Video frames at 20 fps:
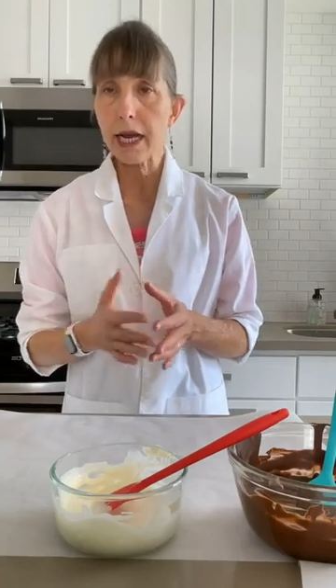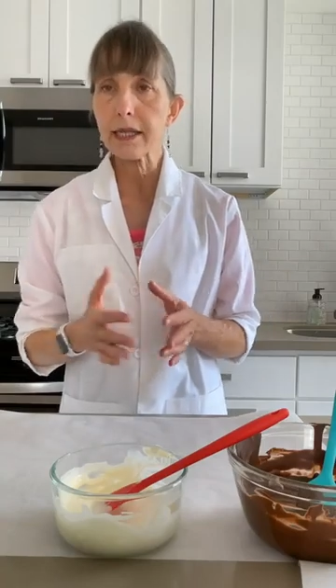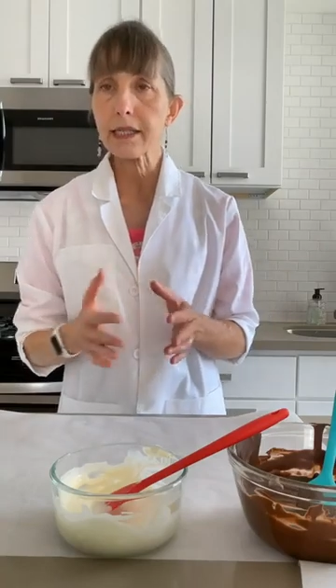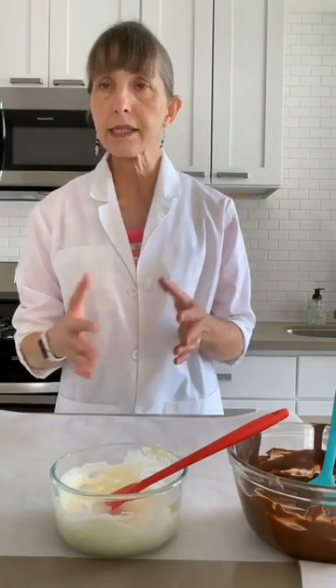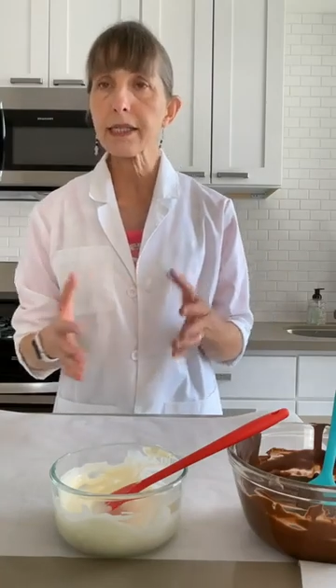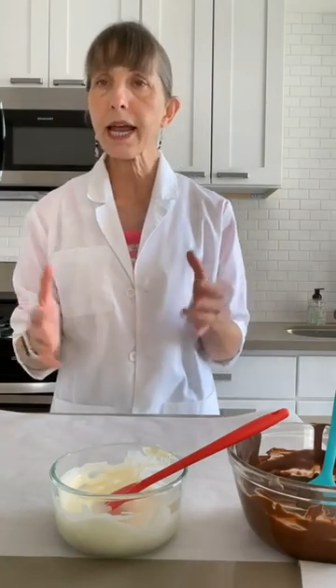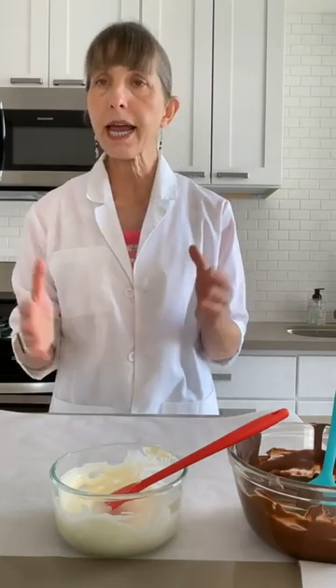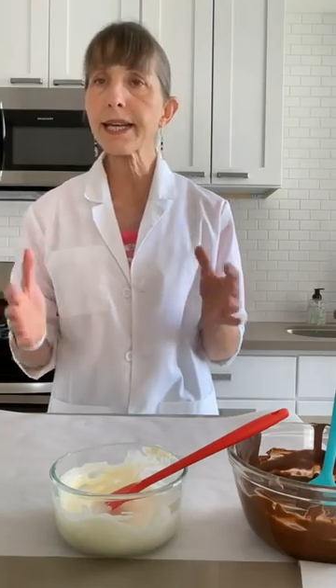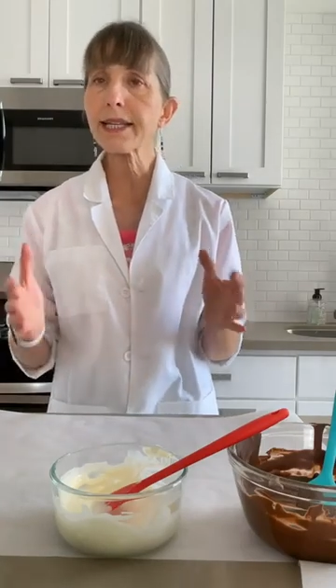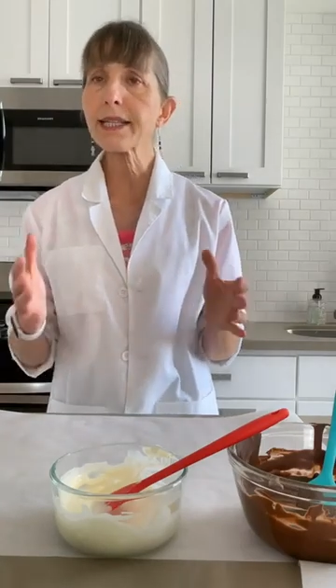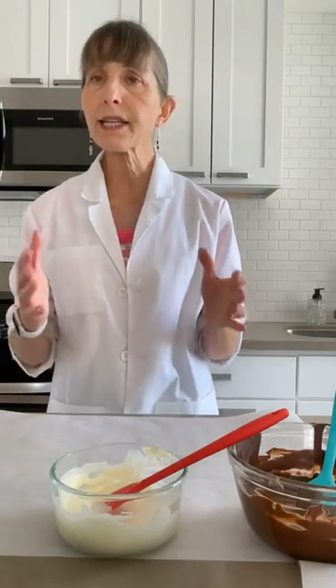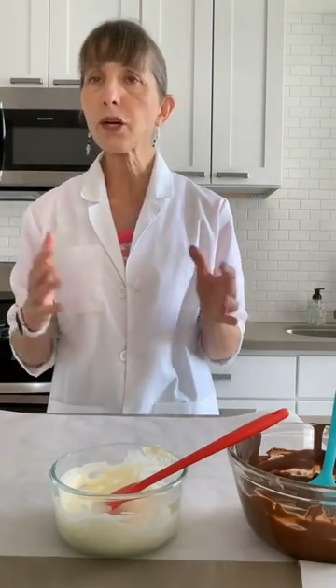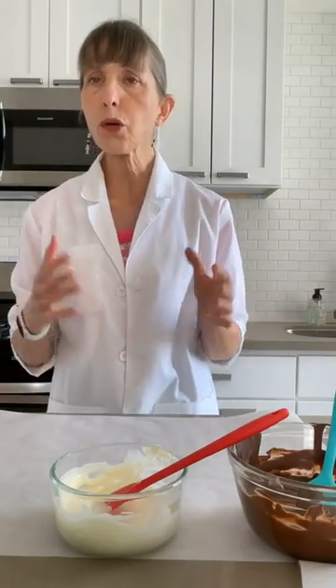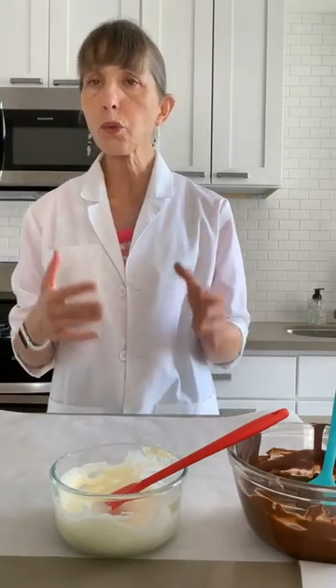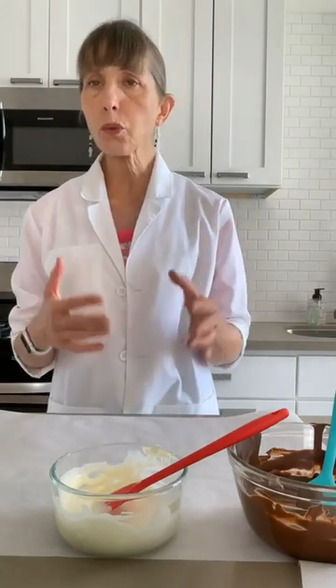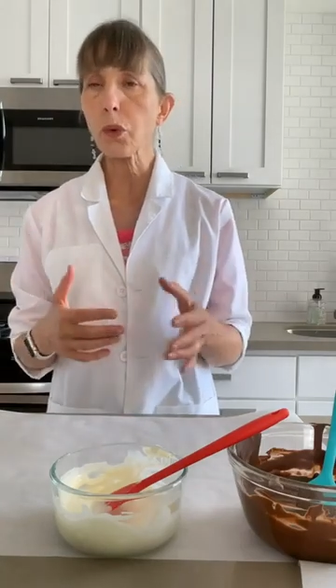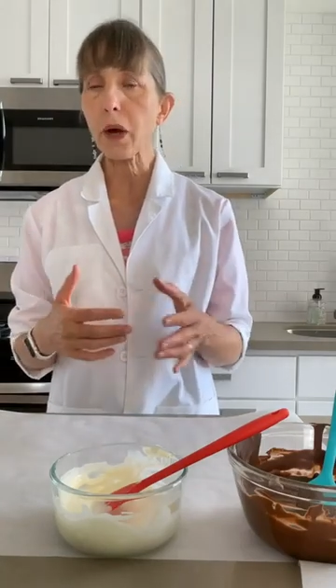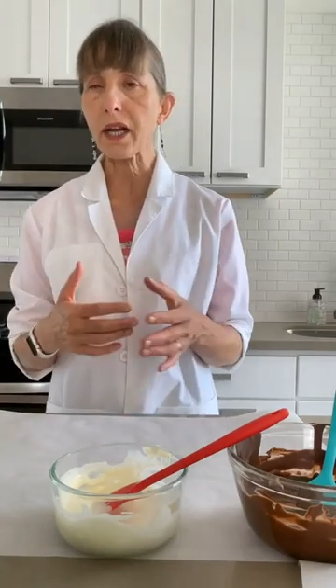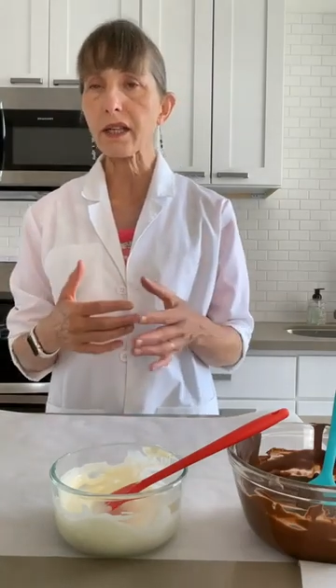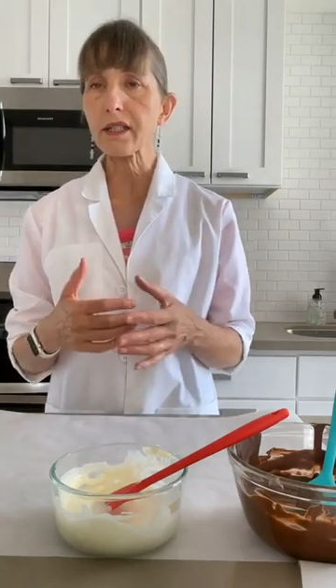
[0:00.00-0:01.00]
sent in
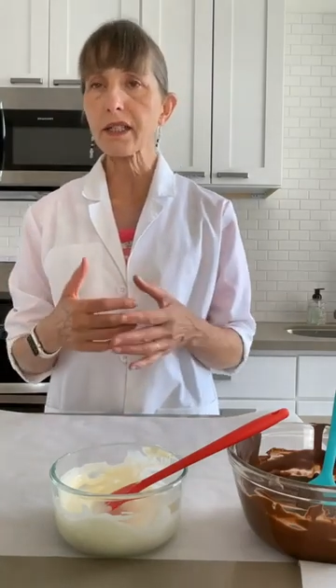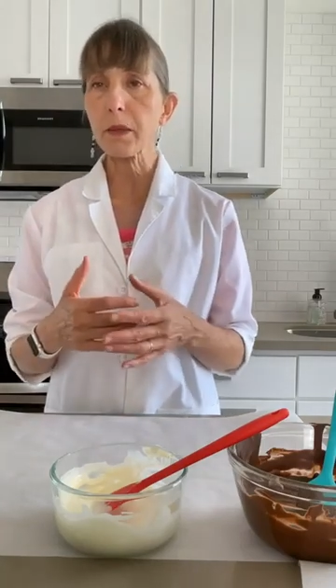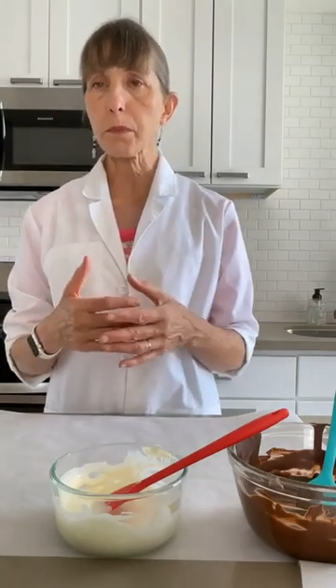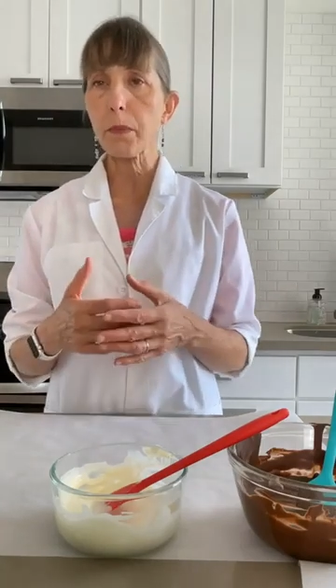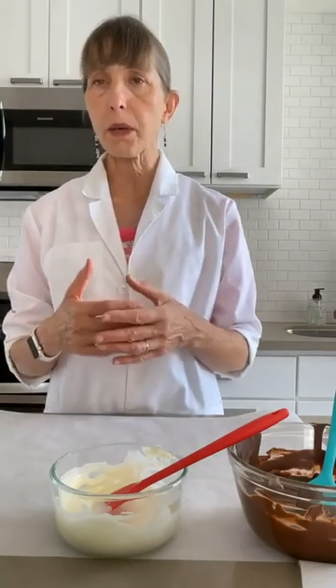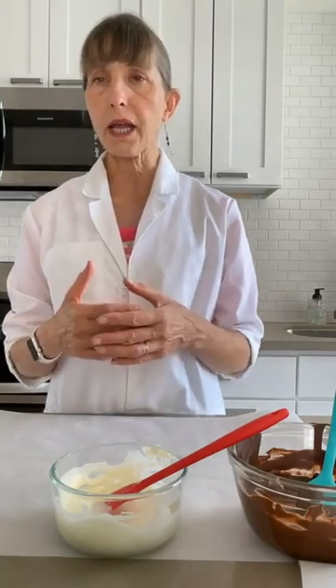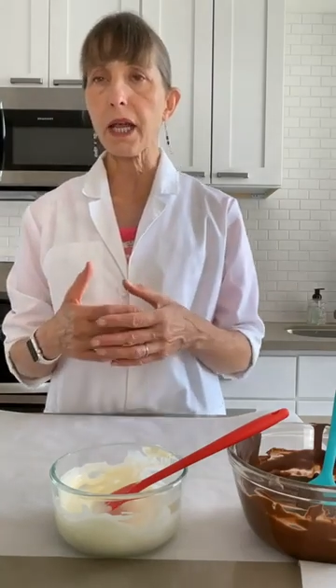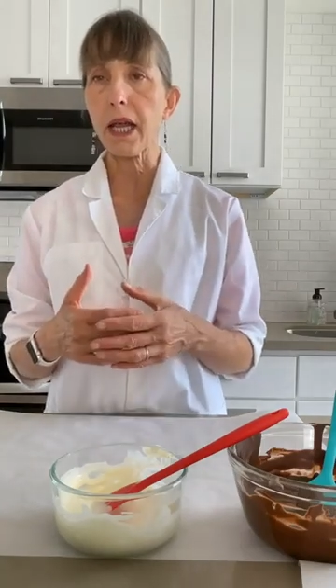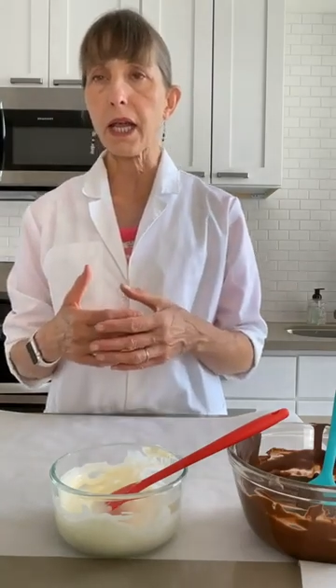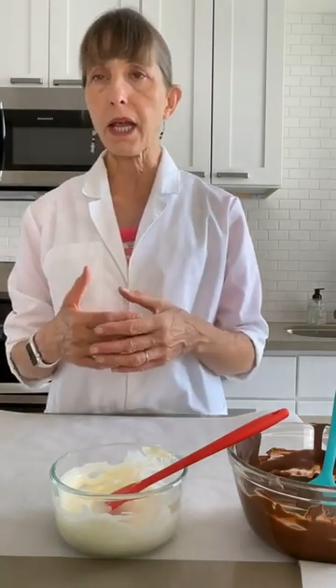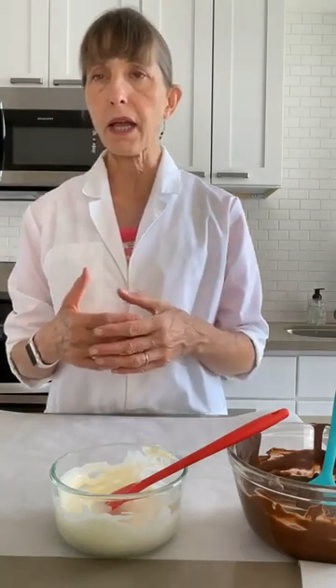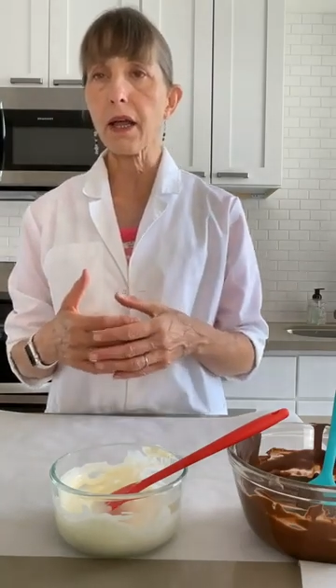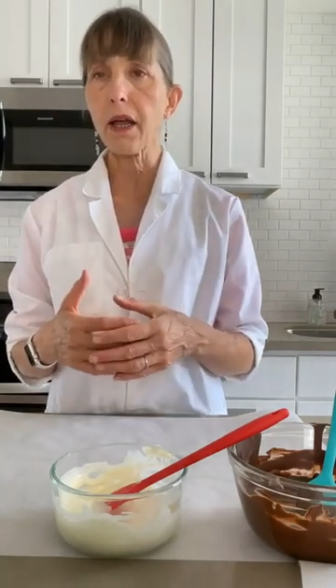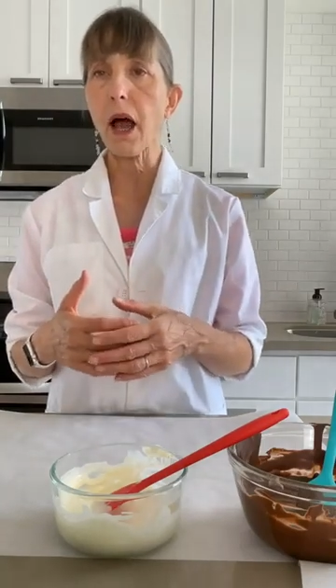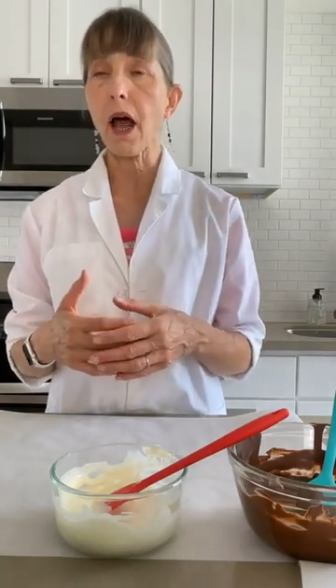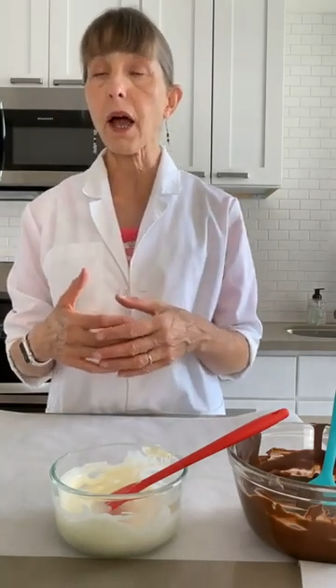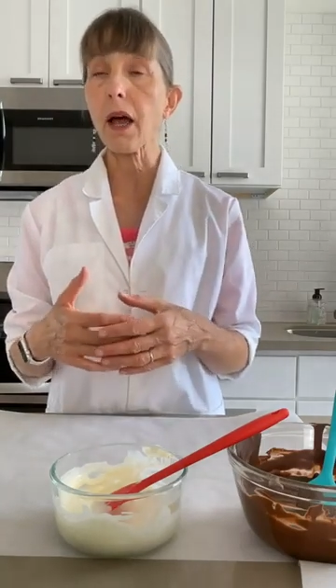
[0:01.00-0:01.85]
a recipe.